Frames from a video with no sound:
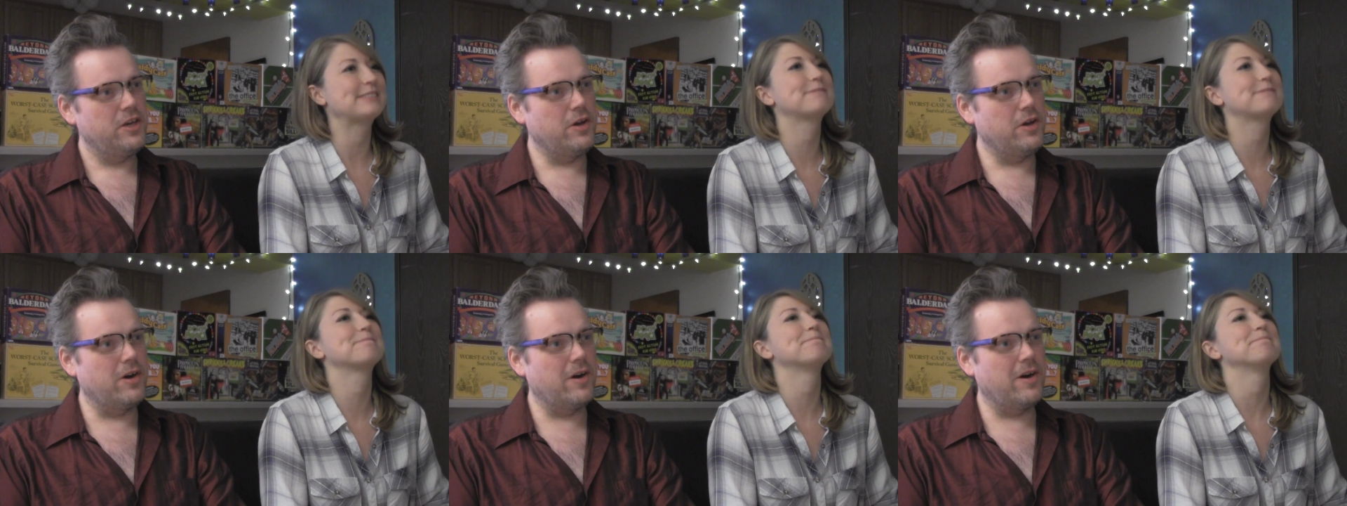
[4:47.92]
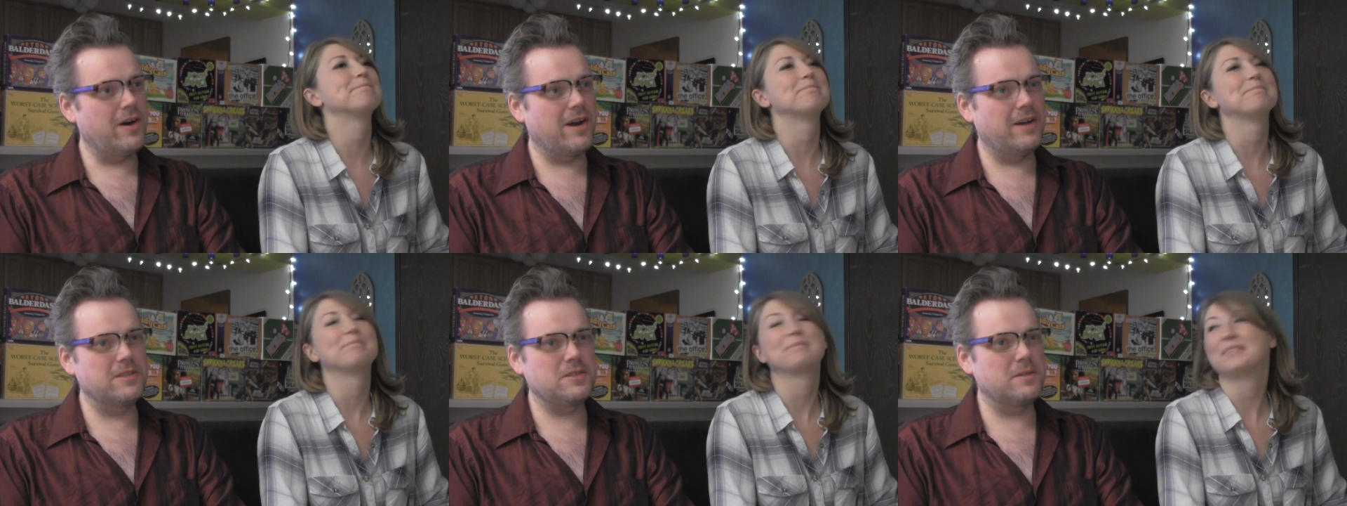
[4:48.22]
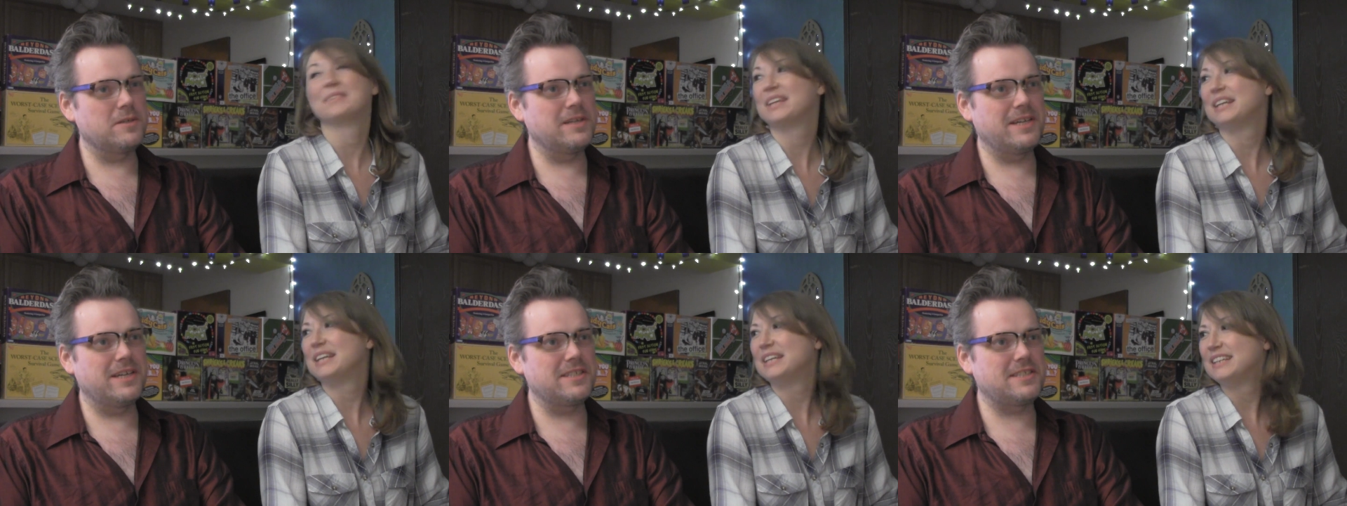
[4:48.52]
Speaker 1: You go out
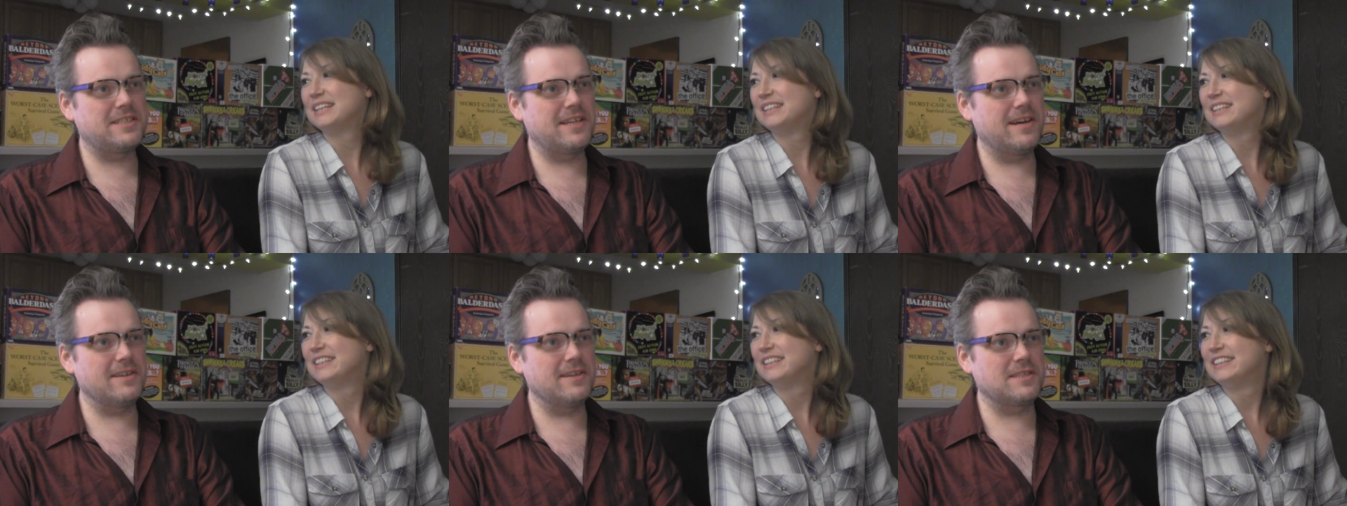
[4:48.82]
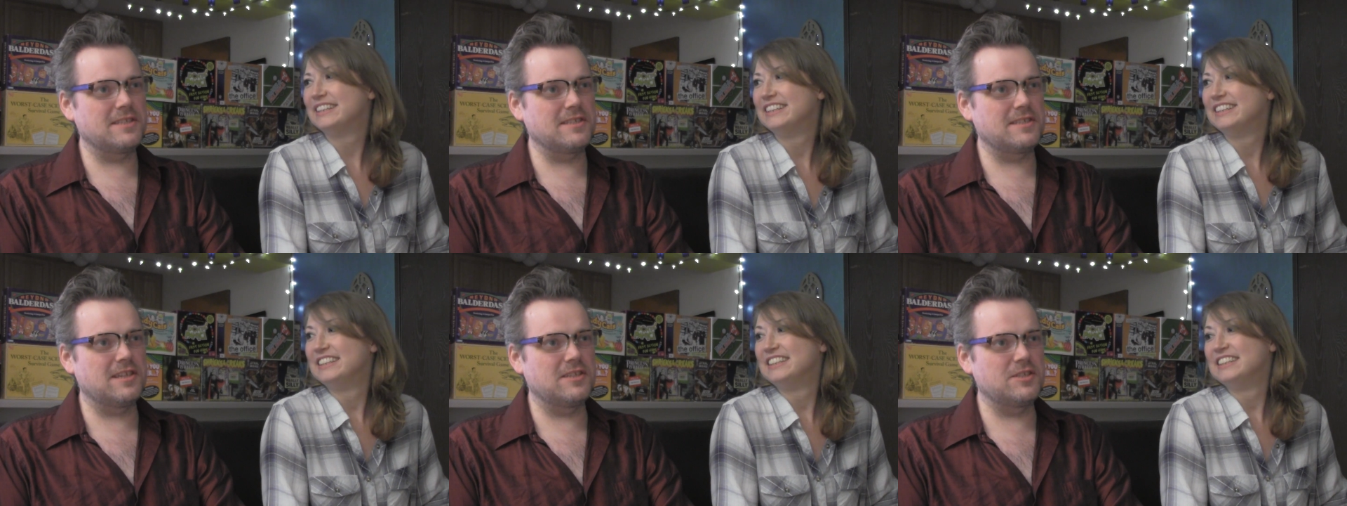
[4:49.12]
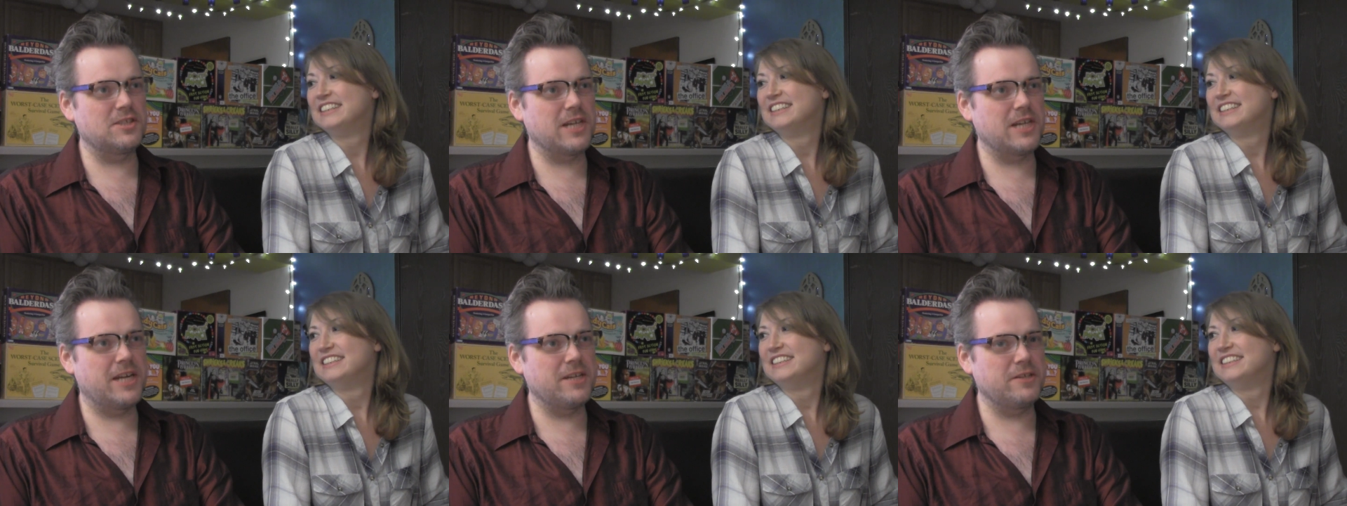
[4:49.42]
onto a nice terrace in the
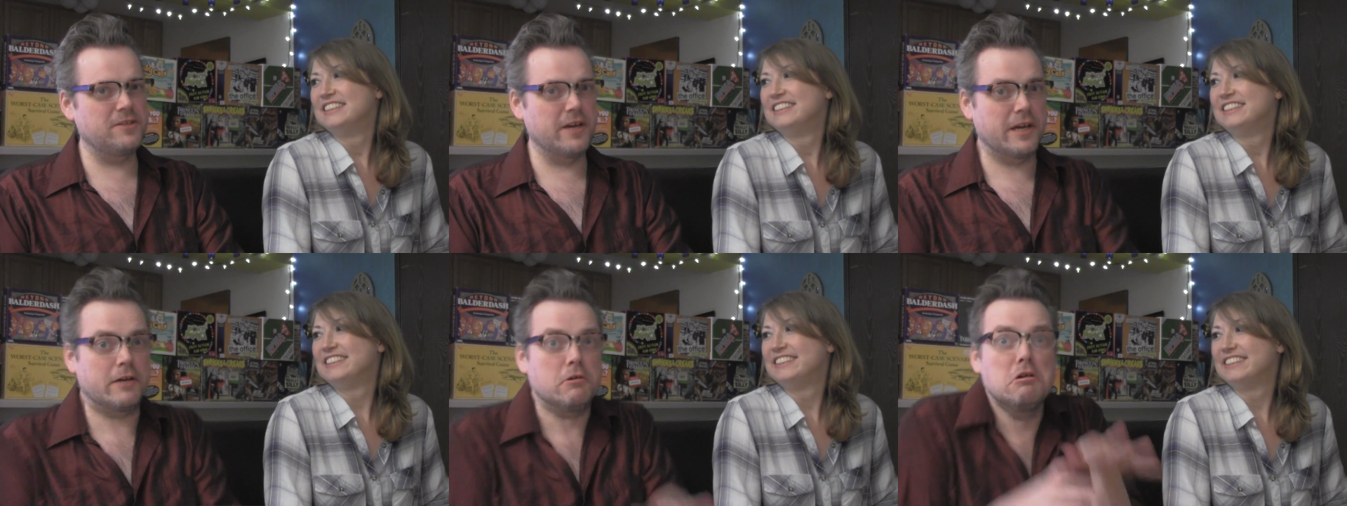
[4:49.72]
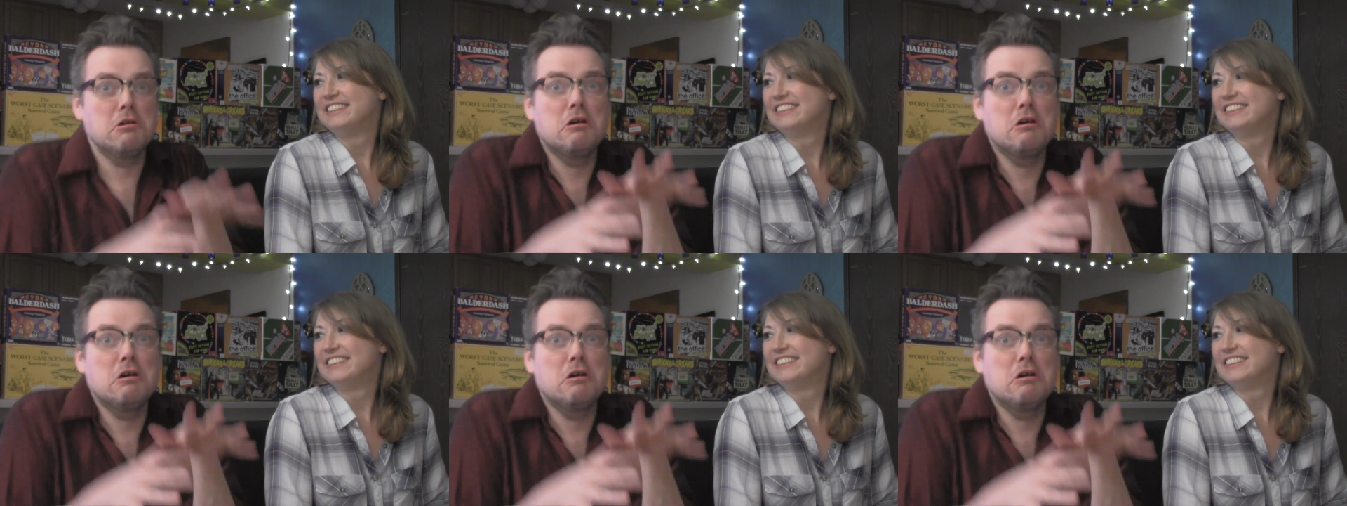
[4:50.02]
sun shining, like.